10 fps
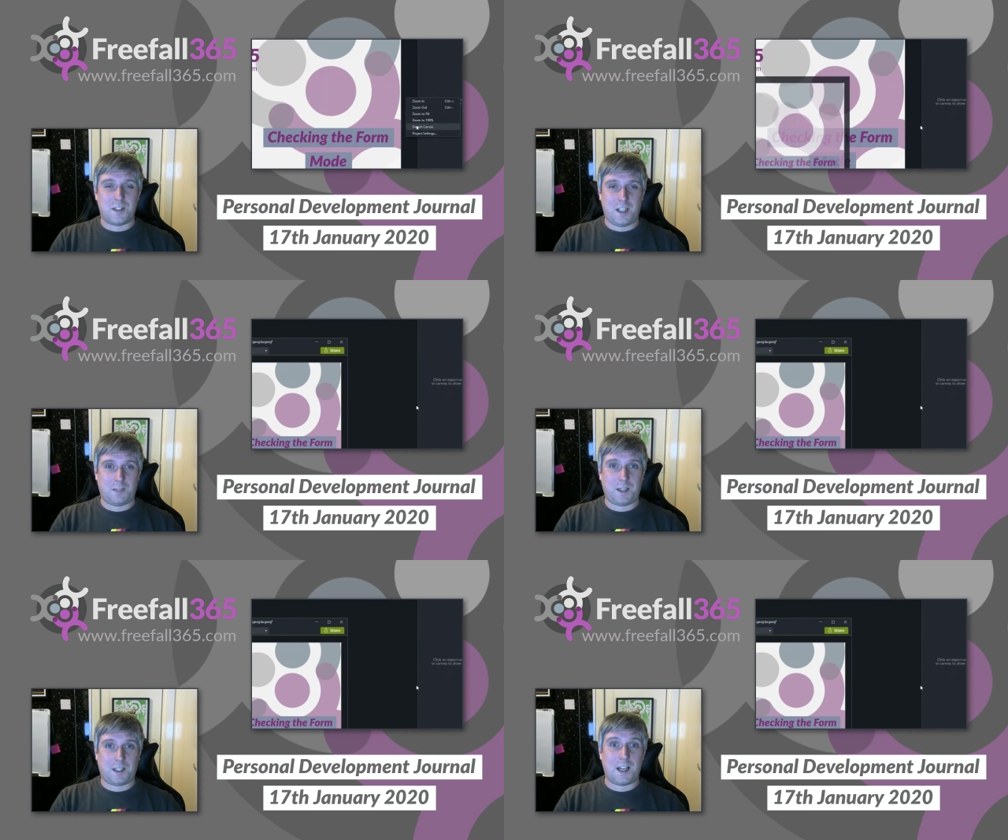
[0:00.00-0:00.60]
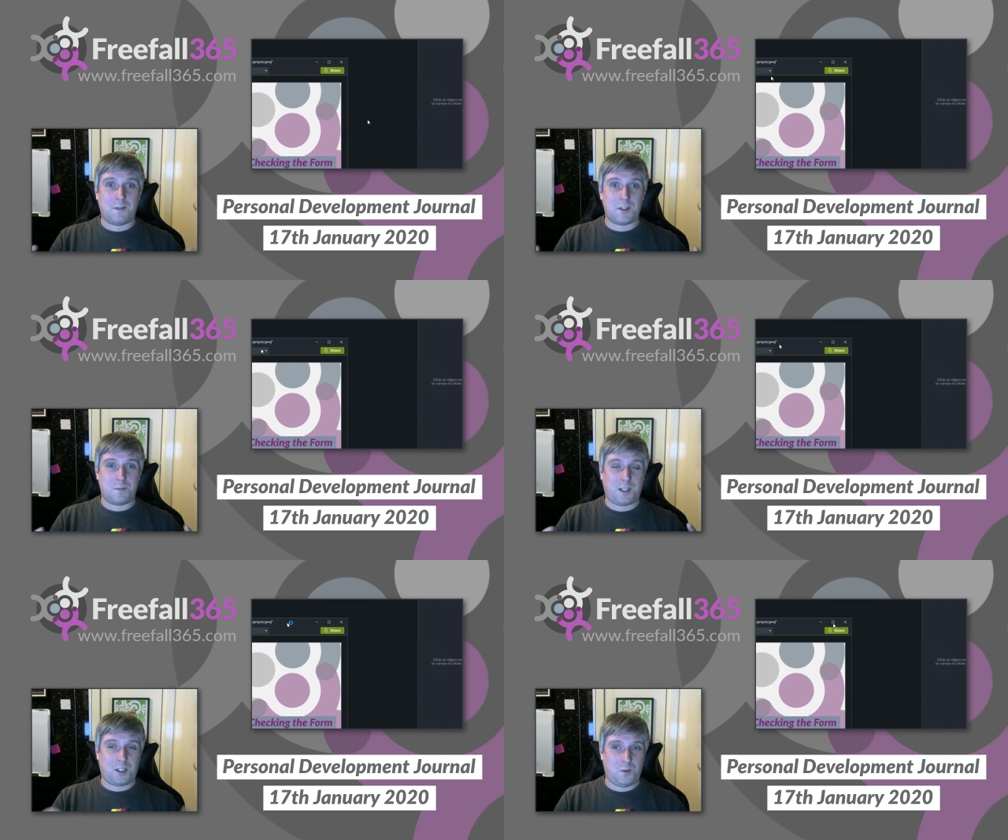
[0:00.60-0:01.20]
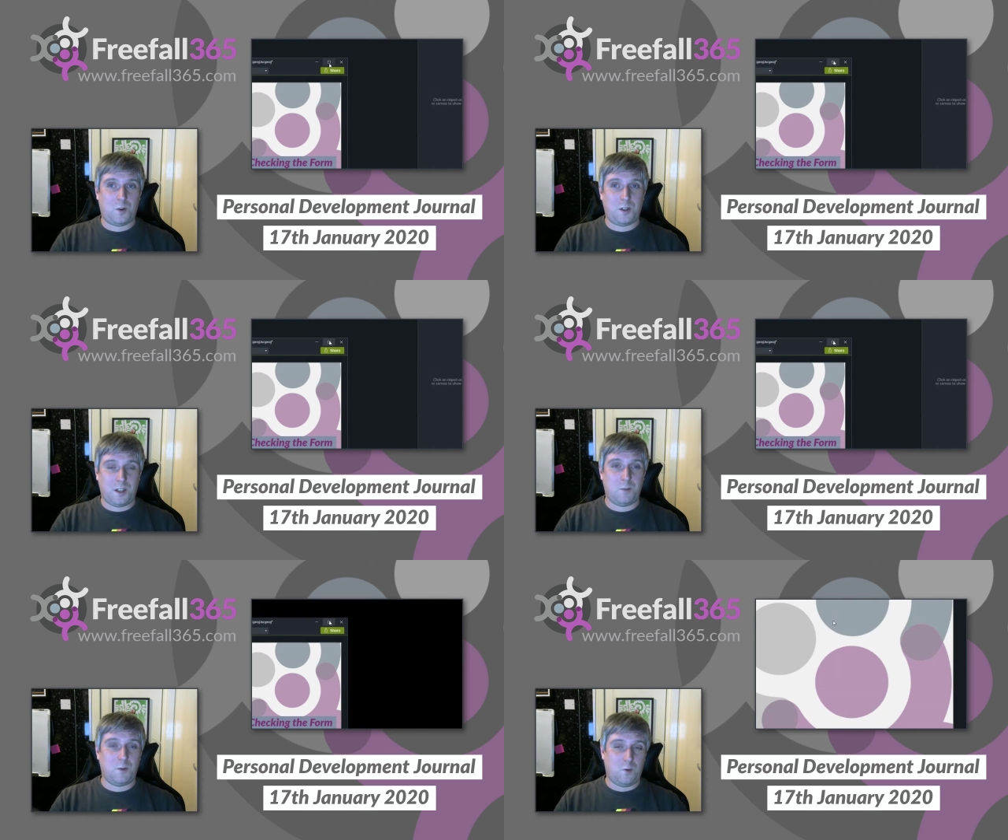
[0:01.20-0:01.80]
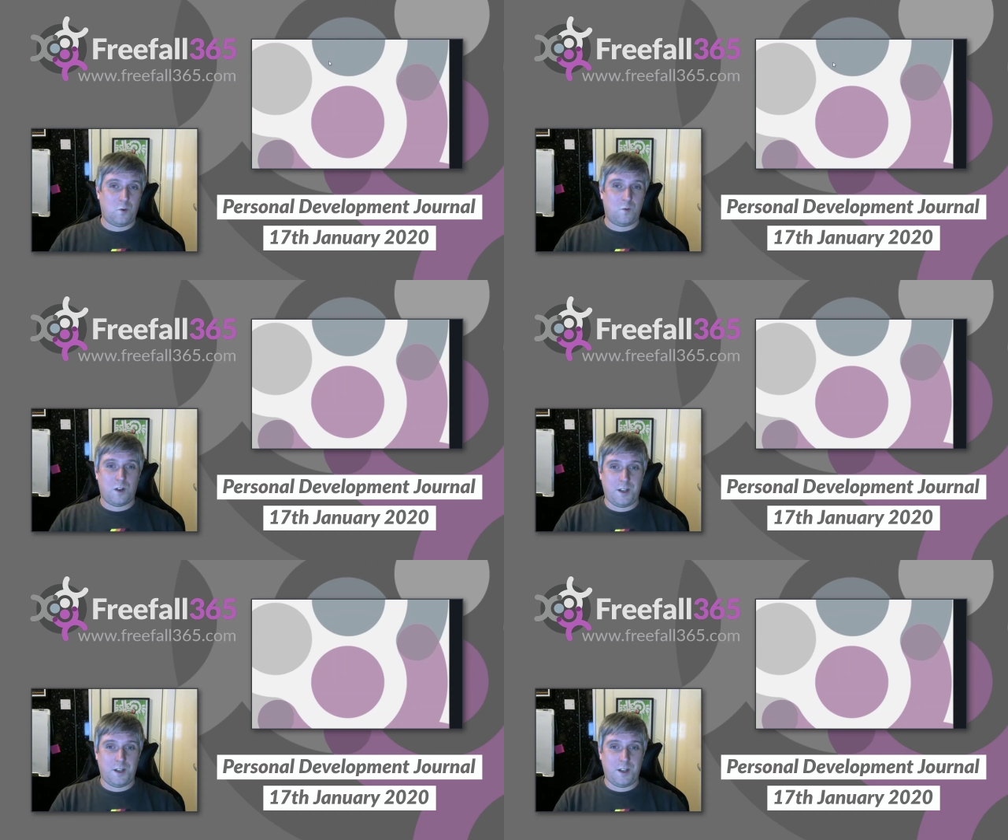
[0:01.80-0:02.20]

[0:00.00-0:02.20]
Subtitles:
and then you can make the canvas as big as you want and move it over,